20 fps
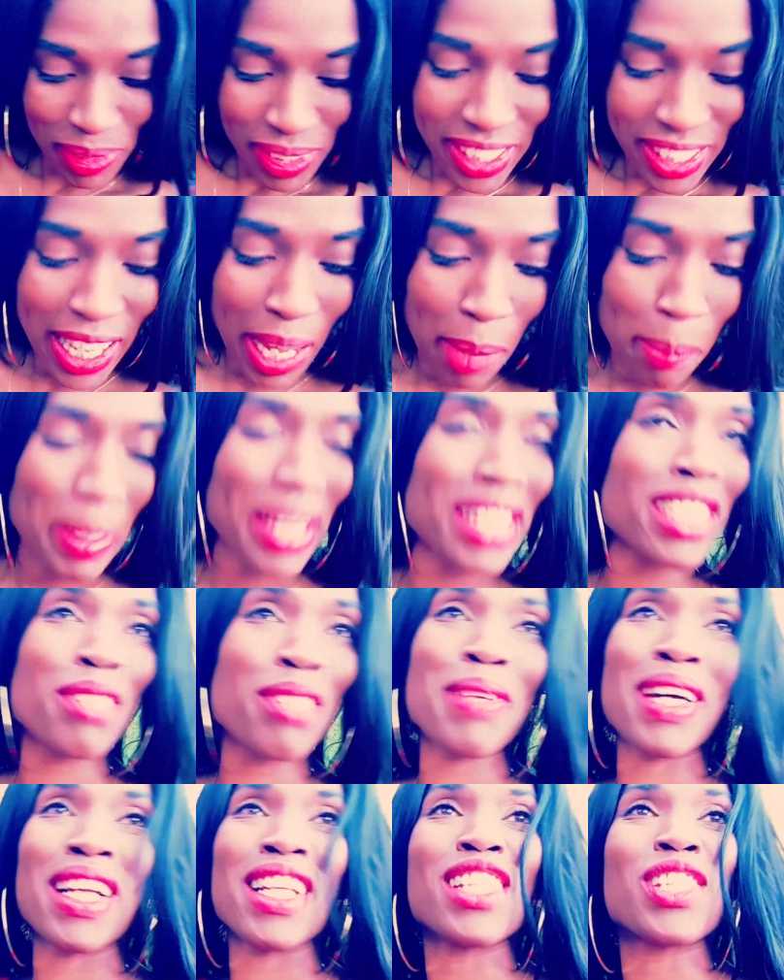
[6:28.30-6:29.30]
Yeah,
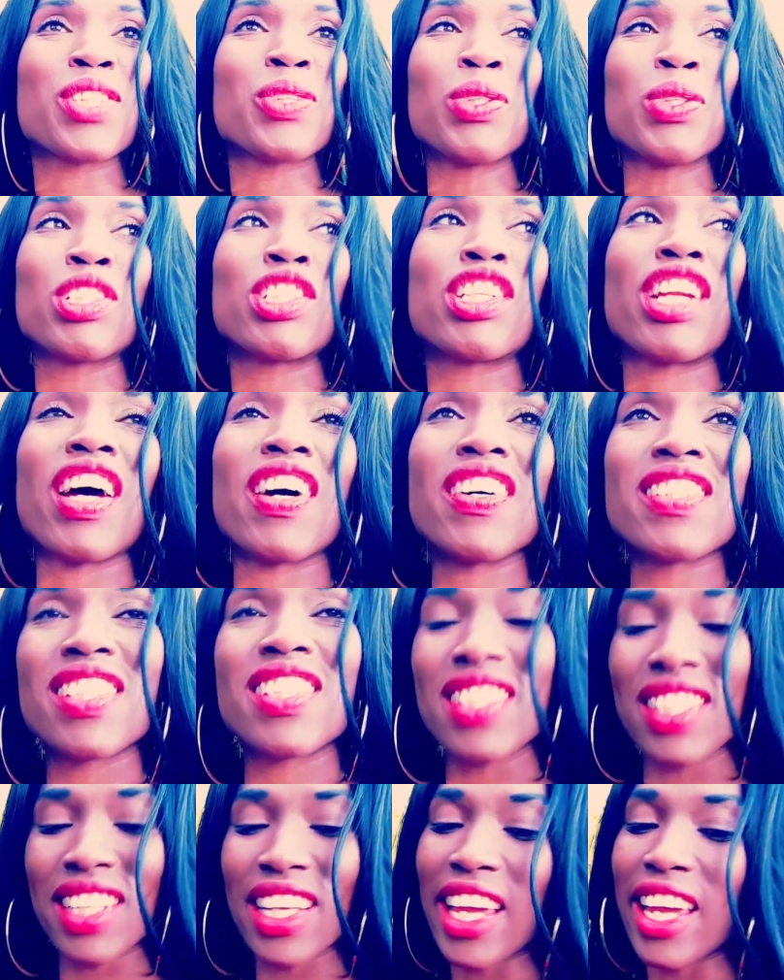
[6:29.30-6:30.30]
manchmal is good,
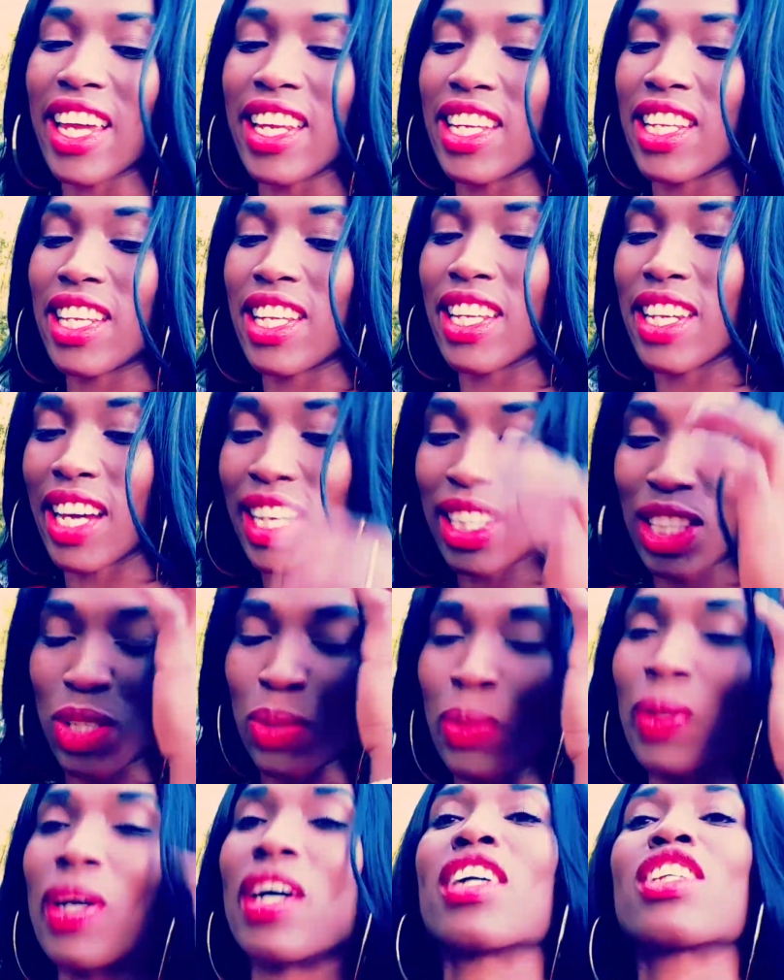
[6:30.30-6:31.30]
draußen gehen in die
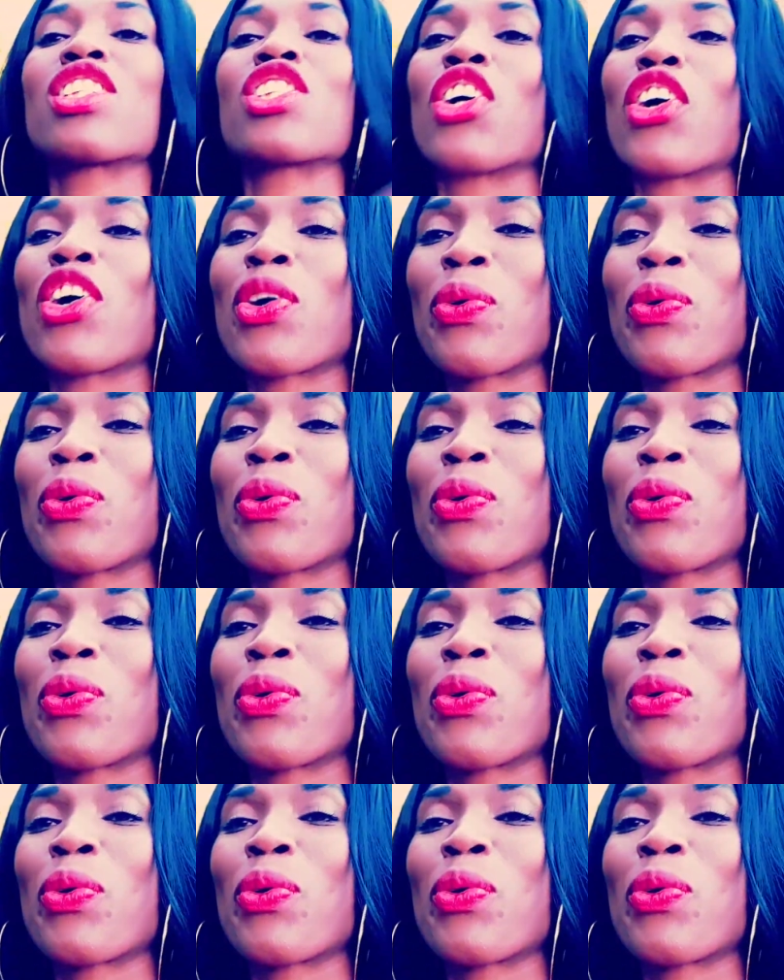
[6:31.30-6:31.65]
Natur. So